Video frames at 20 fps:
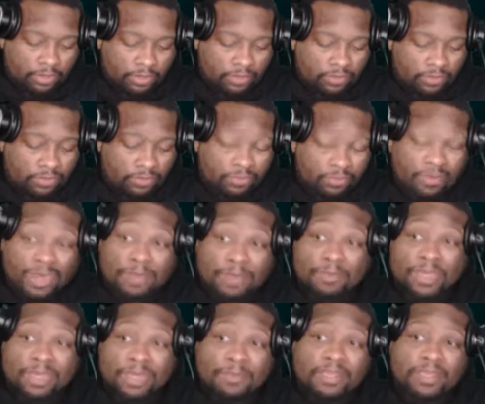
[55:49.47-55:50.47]
do right
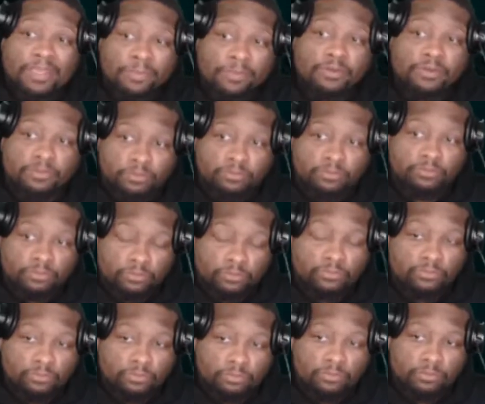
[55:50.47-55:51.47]
by people.
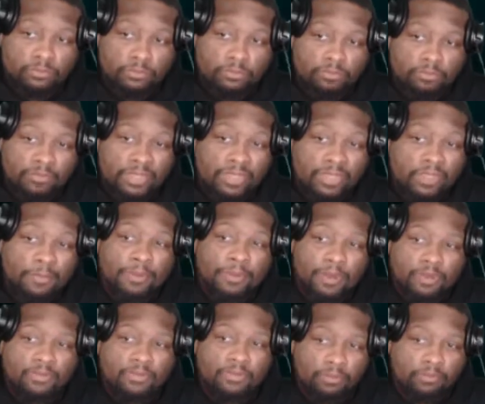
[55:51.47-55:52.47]
Be a good
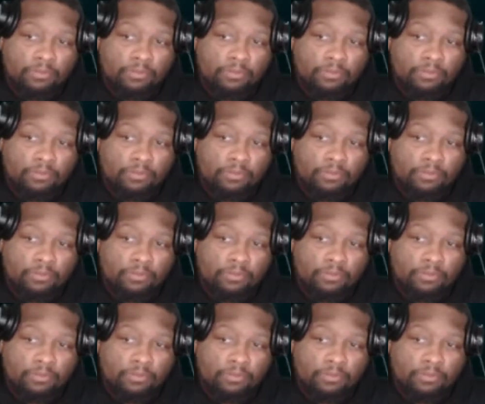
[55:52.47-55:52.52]
person.